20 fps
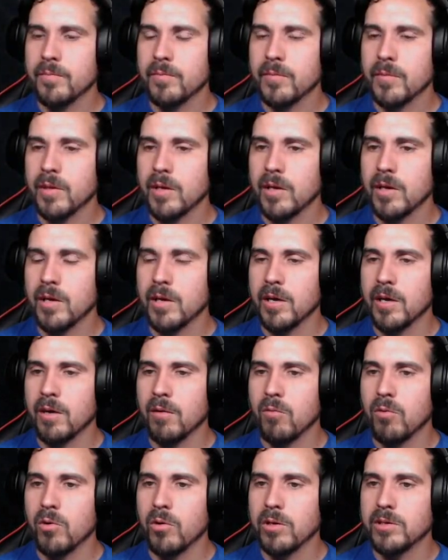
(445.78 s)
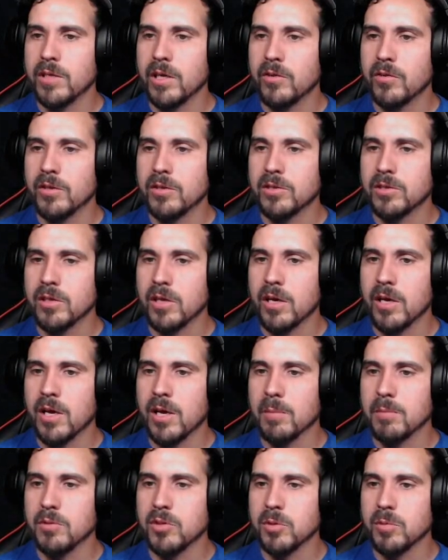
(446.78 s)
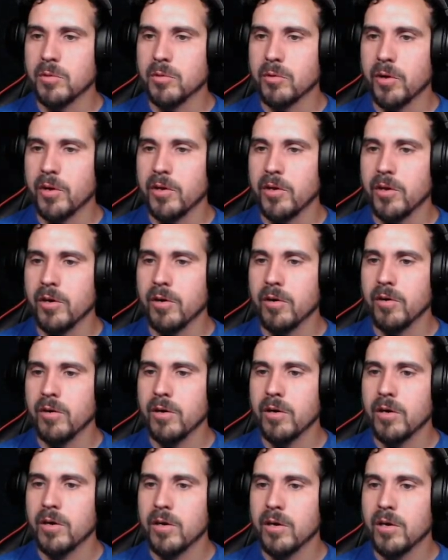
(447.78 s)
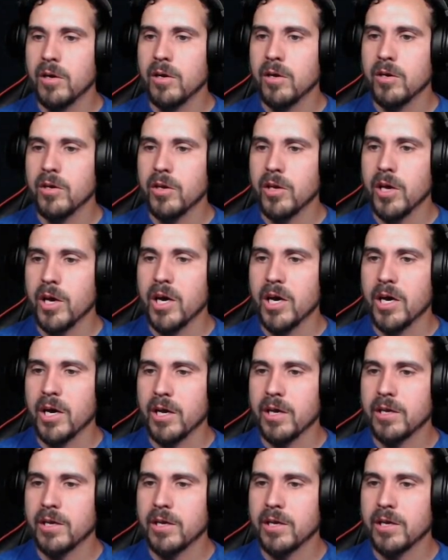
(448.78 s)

Uh, where do I take this? Uh, I'm assuming right here. Yeah.